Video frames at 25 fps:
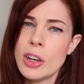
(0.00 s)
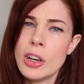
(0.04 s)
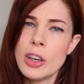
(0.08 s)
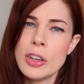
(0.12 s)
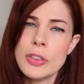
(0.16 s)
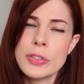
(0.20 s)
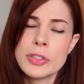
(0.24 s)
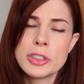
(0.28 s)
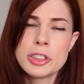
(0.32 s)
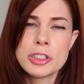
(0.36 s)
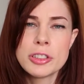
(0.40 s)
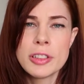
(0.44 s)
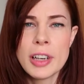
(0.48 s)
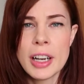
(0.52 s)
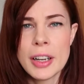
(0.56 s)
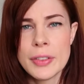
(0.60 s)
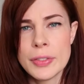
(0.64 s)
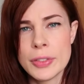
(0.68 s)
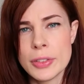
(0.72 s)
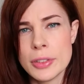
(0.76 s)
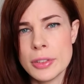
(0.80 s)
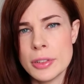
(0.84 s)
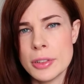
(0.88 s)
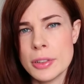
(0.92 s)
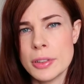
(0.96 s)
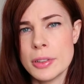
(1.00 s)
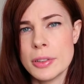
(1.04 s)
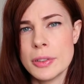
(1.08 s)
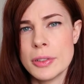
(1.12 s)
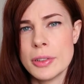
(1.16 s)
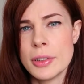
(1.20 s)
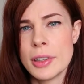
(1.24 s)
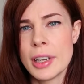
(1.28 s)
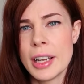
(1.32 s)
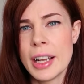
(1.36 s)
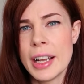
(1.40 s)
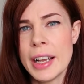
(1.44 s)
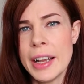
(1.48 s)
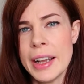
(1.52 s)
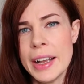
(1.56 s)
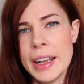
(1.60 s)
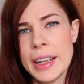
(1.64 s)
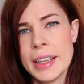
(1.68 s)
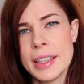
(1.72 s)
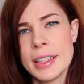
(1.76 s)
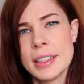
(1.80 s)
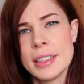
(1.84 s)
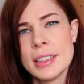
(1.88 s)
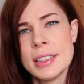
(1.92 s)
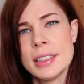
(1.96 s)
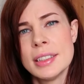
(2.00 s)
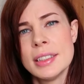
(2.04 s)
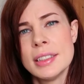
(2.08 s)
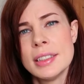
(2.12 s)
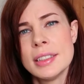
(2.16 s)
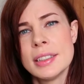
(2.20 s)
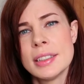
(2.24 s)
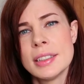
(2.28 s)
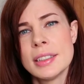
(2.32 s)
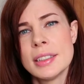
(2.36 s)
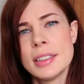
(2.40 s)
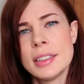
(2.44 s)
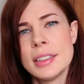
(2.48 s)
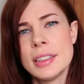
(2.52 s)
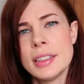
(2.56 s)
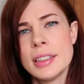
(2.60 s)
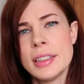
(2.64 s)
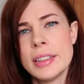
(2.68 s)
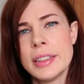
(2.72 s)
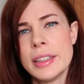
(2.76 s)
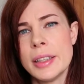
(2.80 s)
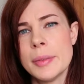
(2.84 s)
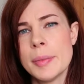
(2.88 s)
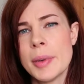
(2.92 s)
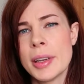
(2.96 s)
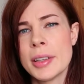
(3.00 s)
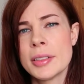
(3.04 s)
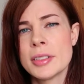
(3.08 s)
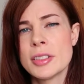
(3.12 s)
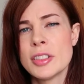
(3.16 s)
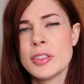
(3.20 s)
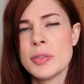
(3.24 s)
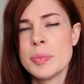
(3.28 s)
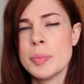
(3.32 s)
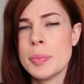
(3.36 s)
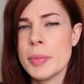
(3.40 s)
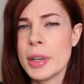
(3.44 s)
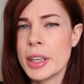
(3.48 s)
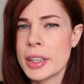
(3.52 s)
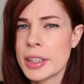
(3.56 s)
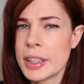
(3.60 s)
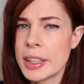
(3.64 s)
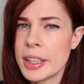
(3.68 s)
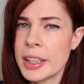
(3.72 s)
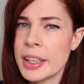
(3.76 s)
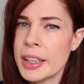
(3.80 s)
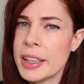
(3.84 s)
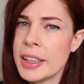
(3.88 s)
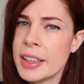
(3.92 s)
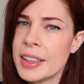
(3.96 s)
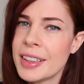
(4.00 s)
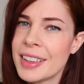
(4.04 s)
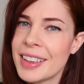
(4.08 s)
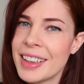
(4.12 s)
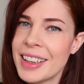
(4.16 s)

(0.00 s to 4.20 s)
of travel and the amount of money.